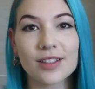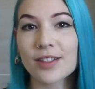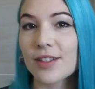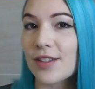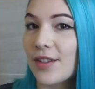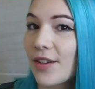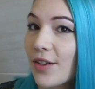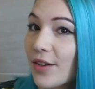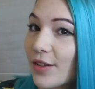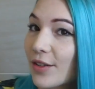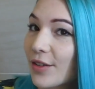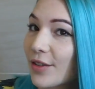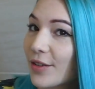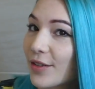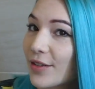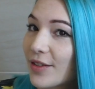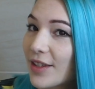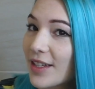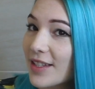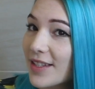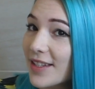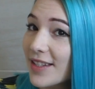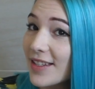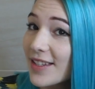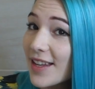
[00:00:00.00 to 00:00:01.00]
So
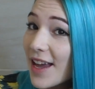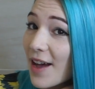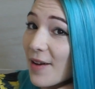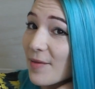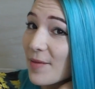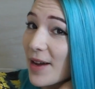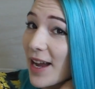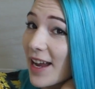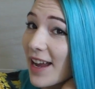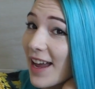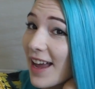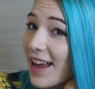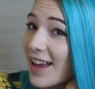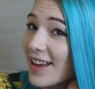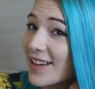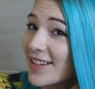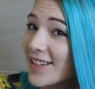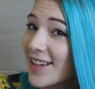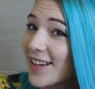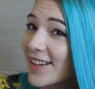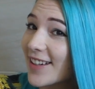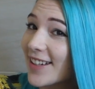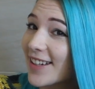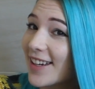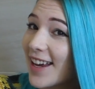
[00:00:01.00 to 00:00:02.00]
this is how my hair
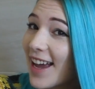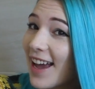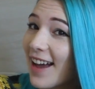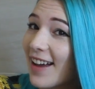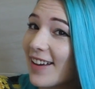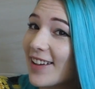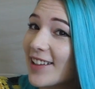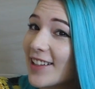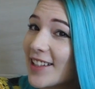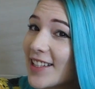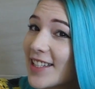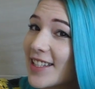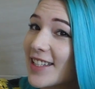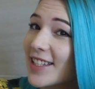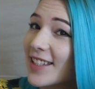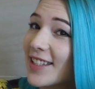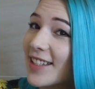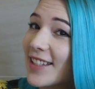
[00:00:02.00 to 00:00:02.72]
turned out.